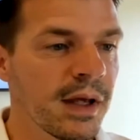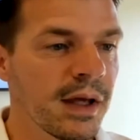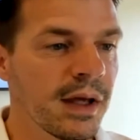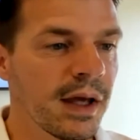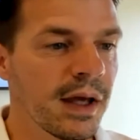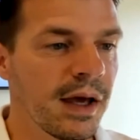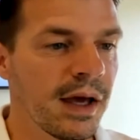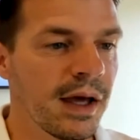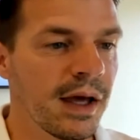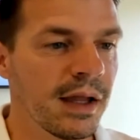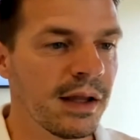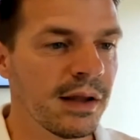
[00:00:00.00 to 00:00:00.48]

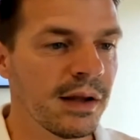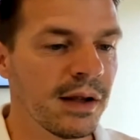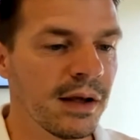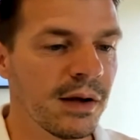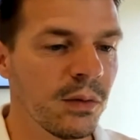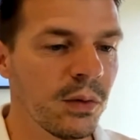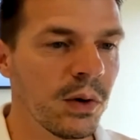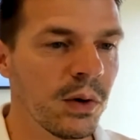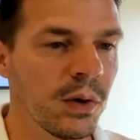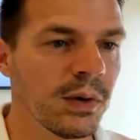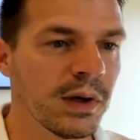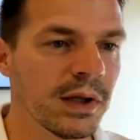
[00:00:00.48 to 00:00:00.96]
and
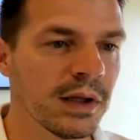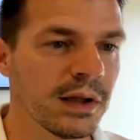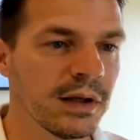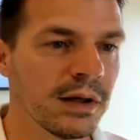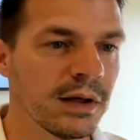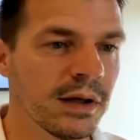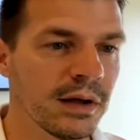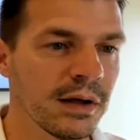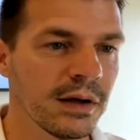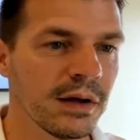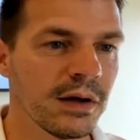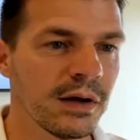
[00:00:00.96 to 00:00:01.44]
we will
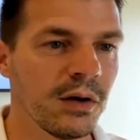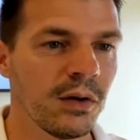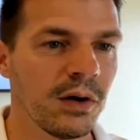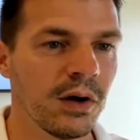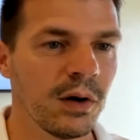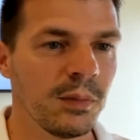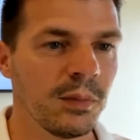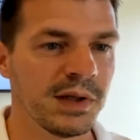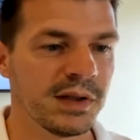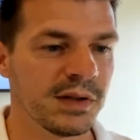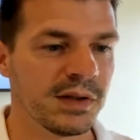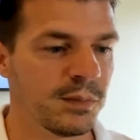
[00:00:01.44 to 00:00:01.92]
go a
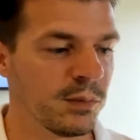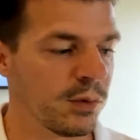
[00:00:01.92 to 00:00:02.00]
bit